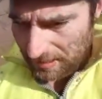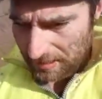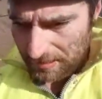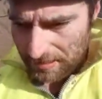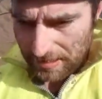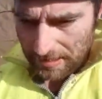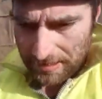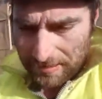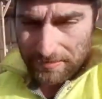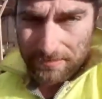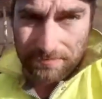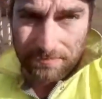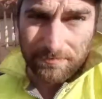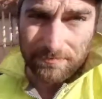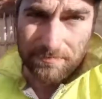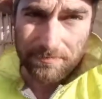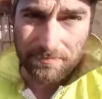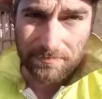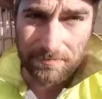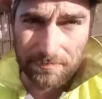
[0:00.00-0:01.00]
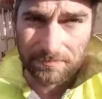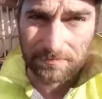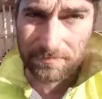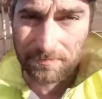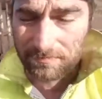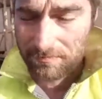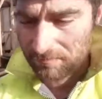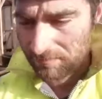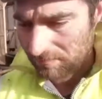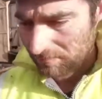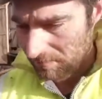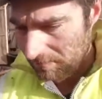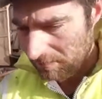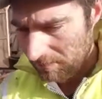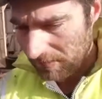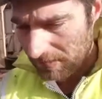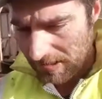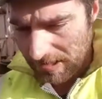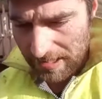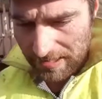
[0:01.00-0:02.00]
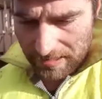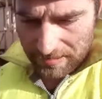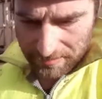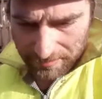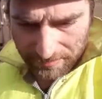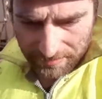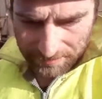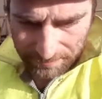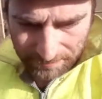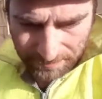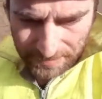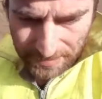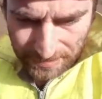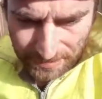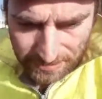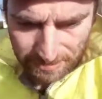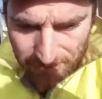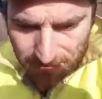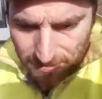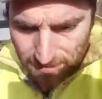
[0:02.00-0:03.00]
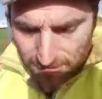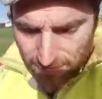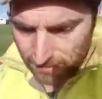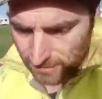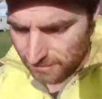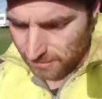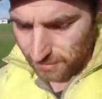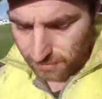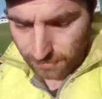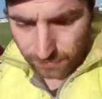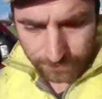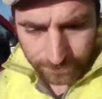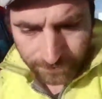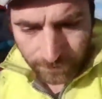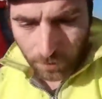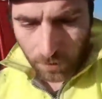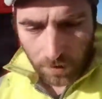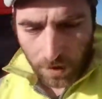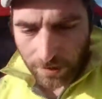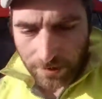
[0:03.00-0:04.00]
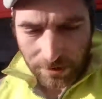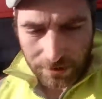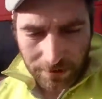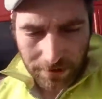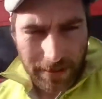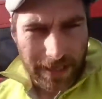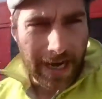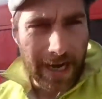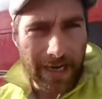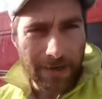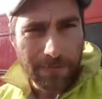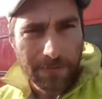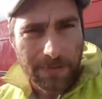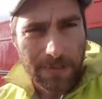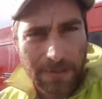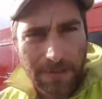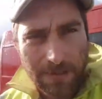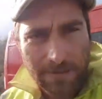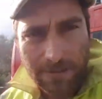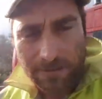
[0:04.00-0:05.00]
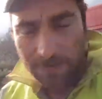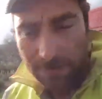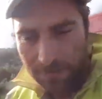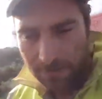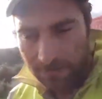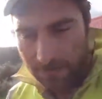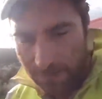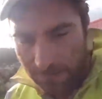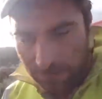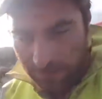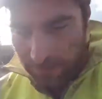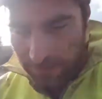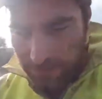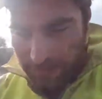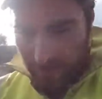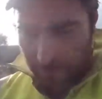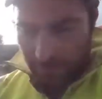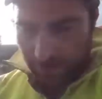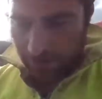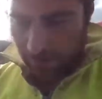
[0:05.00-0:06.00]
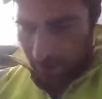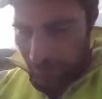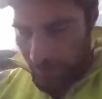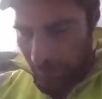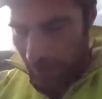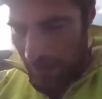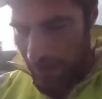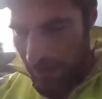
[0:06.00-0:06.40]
then dig sort of 400 down, so you're well